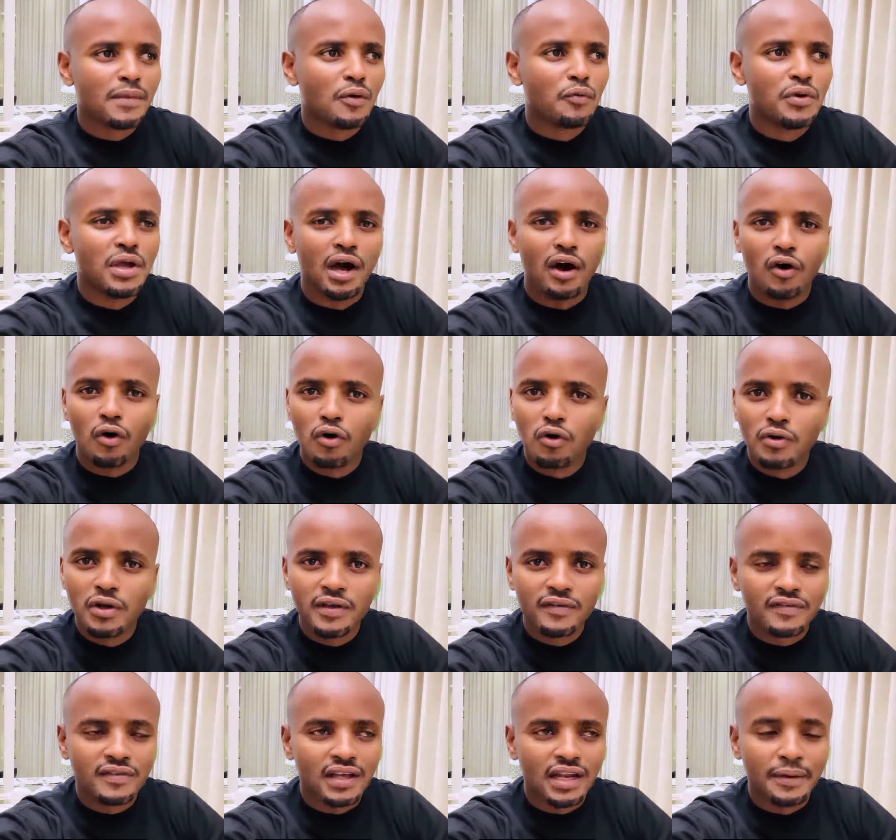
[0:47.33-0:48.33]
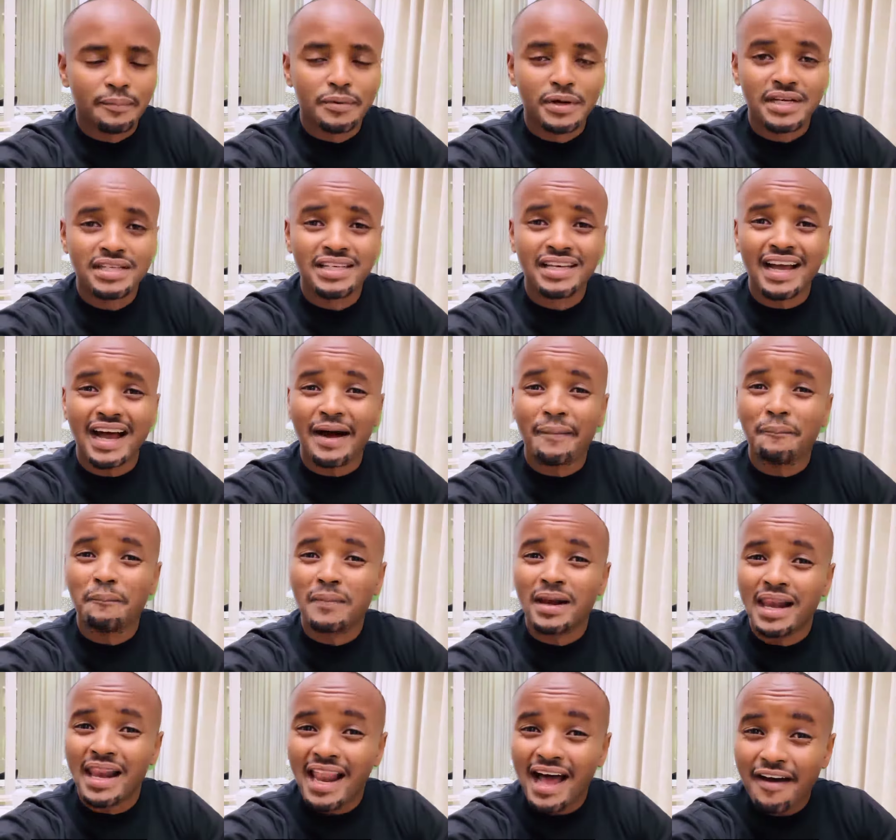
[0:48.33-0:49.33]
We are always celebrating. I'm
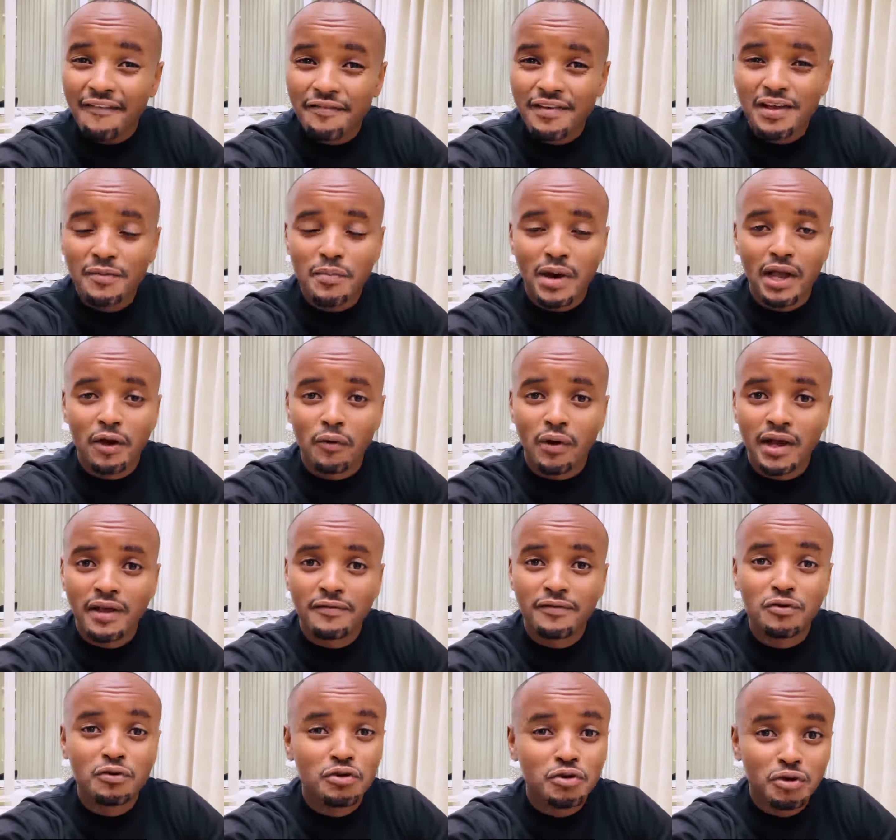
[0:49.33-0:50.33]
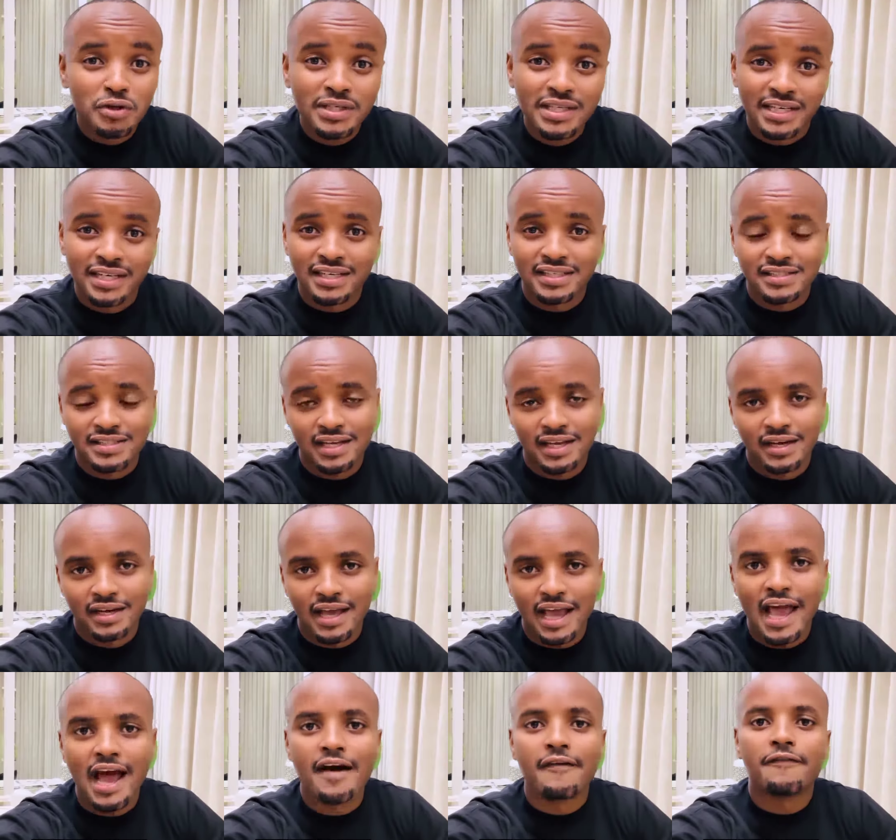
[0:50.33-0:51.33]
loving my wife. You don't understand.
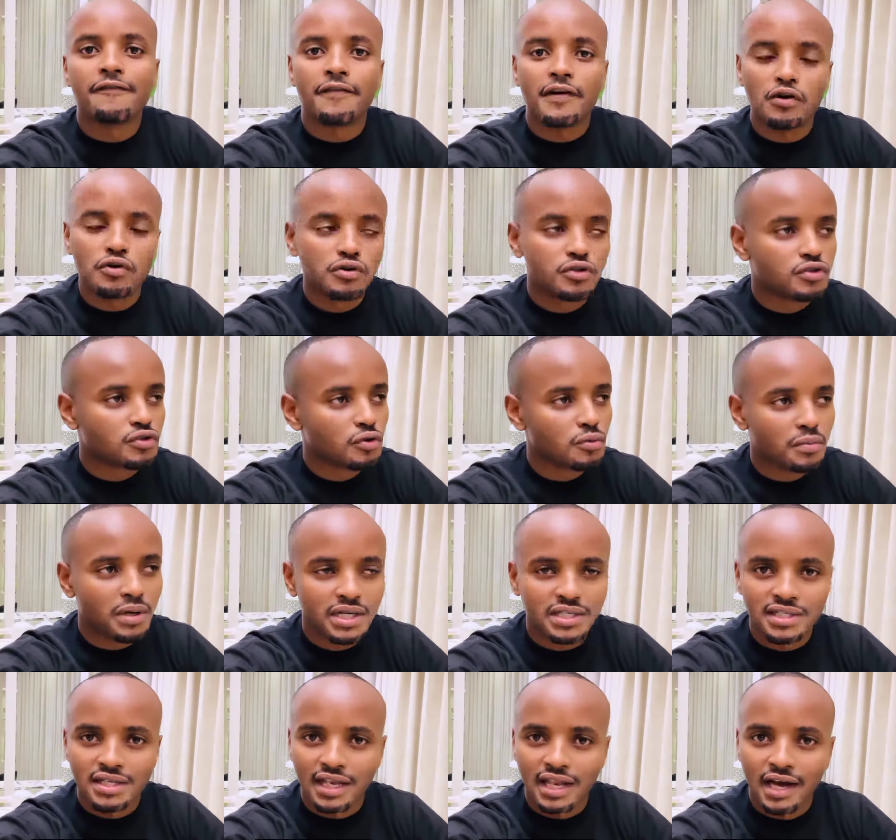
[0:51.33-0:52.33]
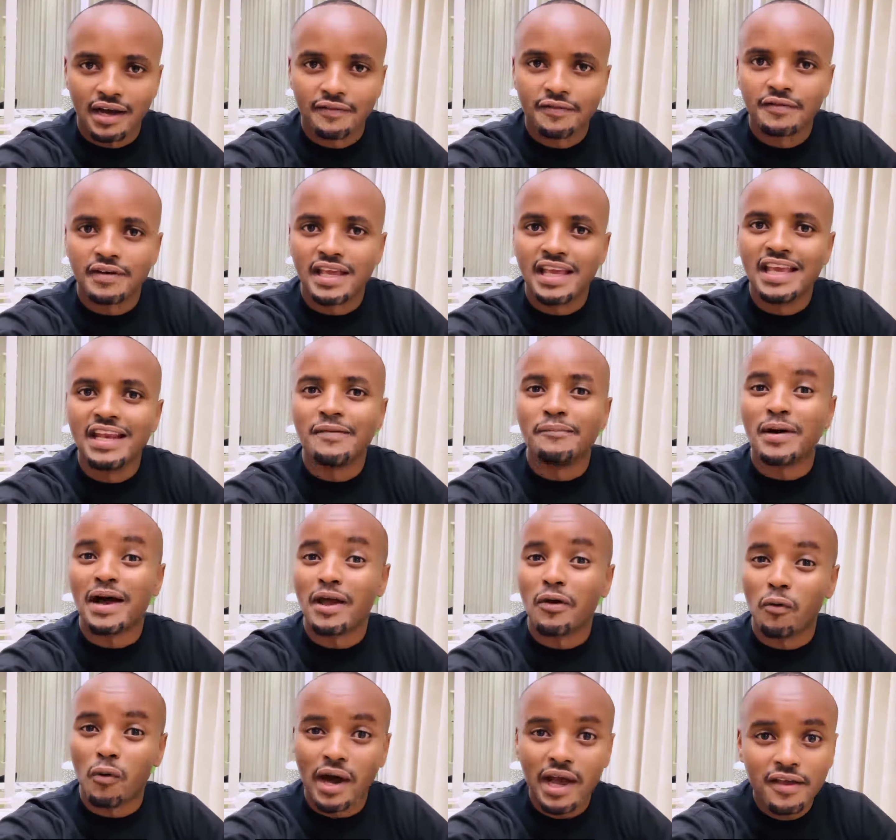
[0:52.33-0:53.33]
I have found so much love in
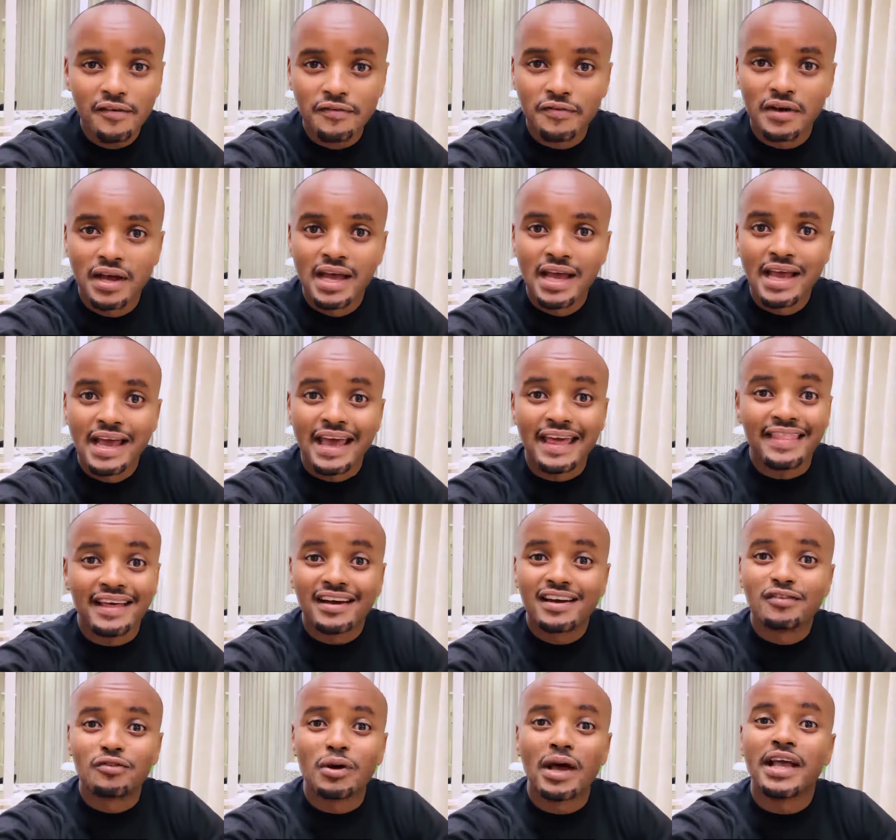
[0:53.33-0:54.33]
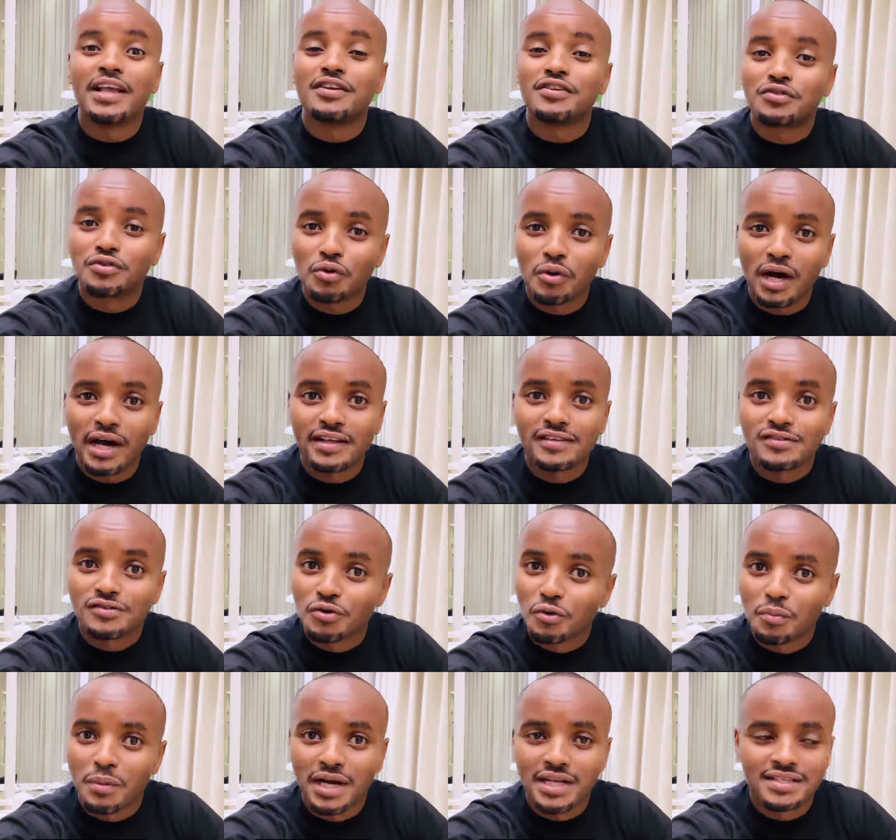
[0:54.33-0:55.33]
my wife. And that is why I show her
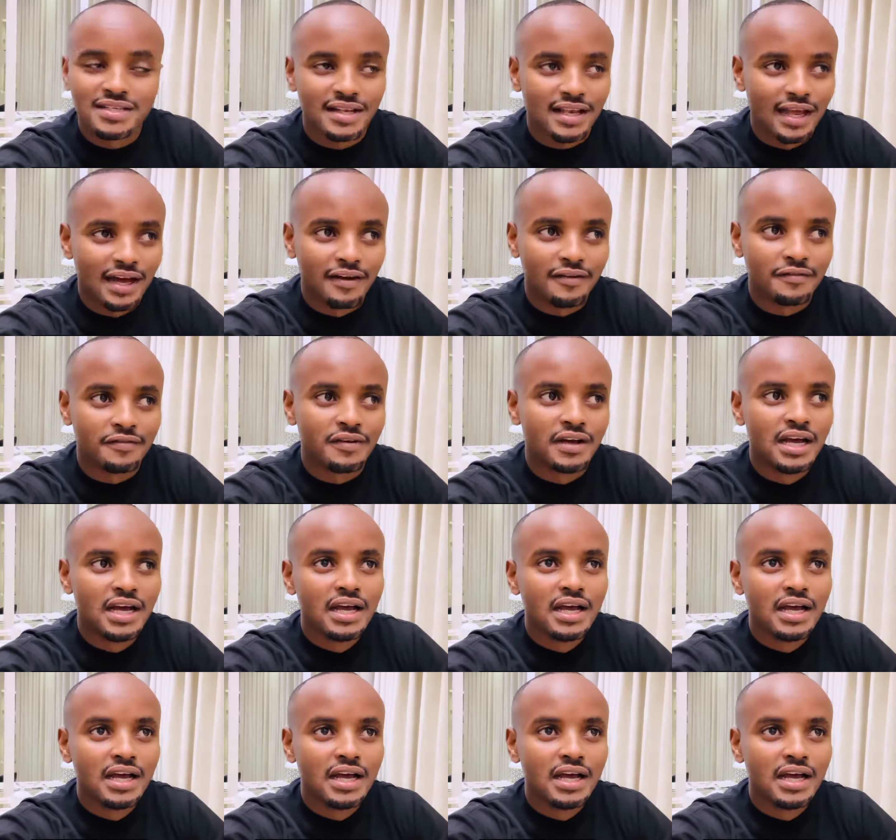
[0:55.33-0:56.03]
so much love.